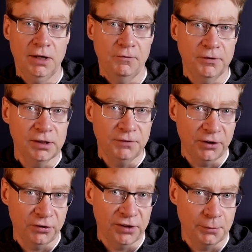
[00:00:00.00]
Now,
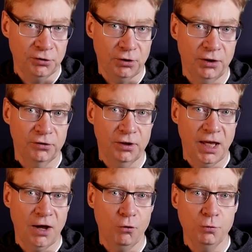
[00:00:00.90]
50,000 semi-trucks
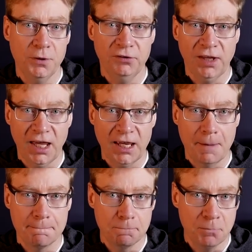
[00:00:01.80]
at almost
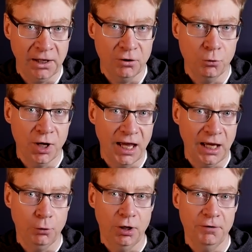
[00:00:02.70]
a megawatt
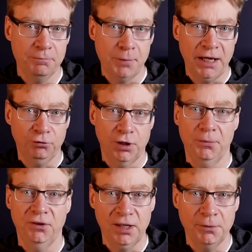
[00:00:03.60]
hour of
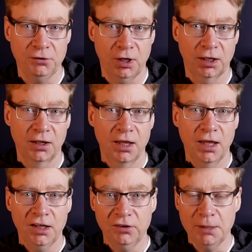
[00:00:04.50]
battery per semi-truck
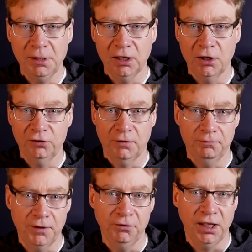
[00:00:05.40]
is going to be close to
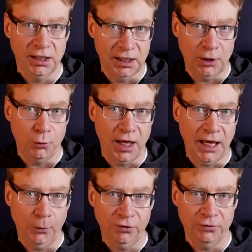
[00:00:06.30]
50 gigawatt
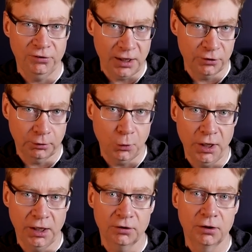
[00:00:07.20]
hours of cells
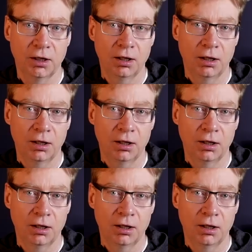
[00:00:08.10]
required.